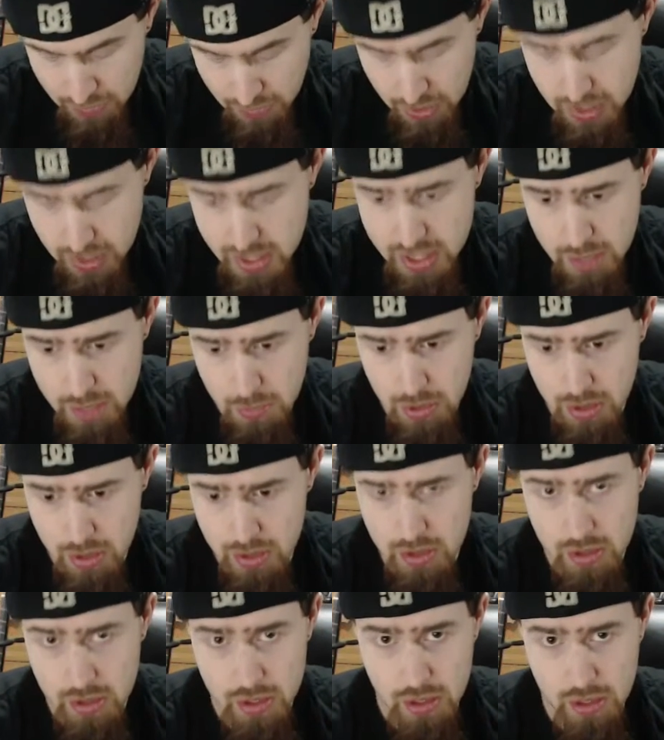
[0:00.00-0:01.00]
similar,
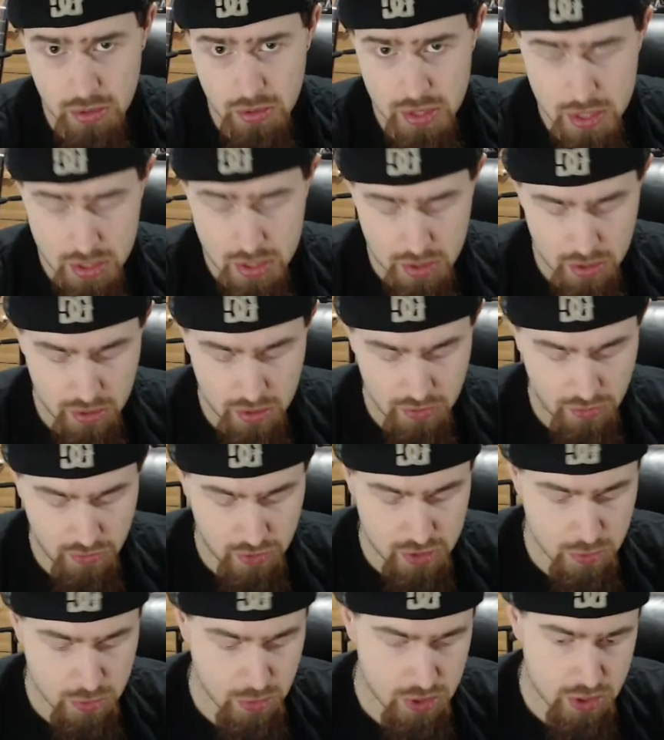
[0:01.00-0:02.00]
you know, to the first
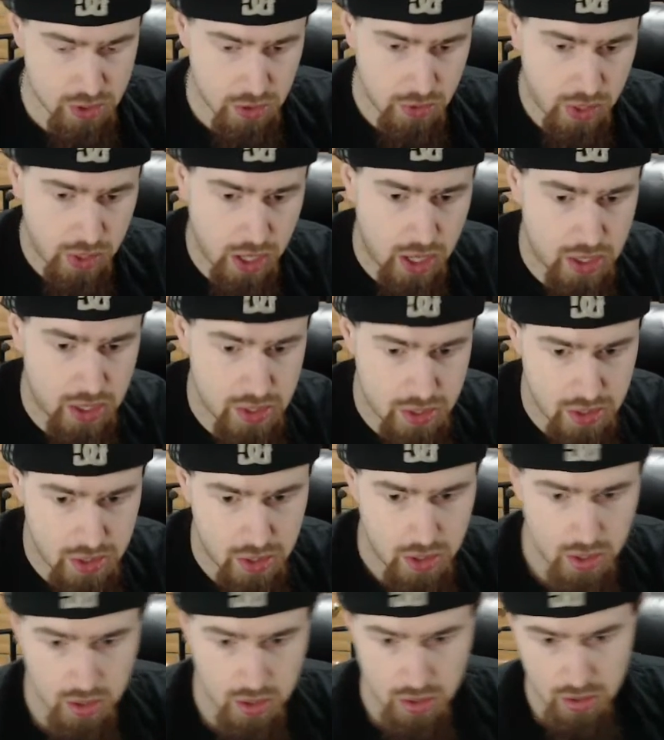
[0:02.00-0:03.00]
one I showed you guys.
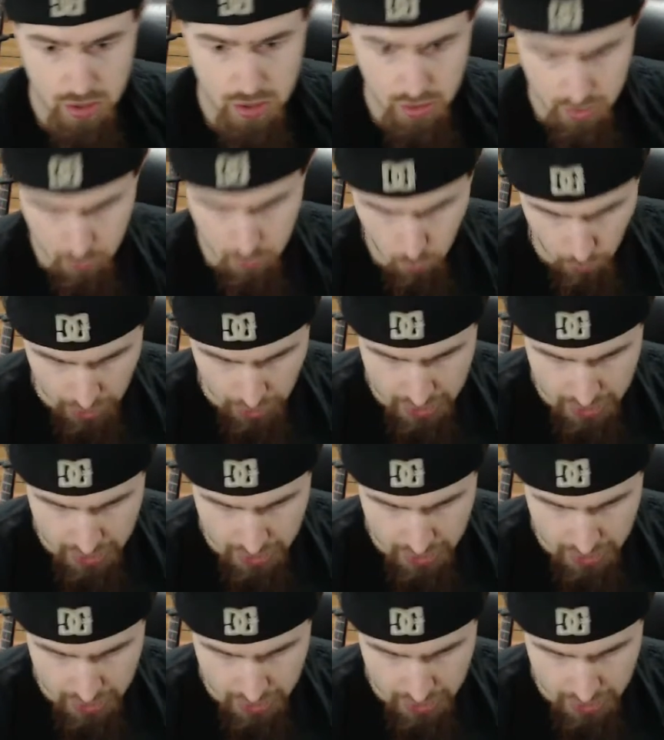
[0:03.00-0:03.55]
Weighs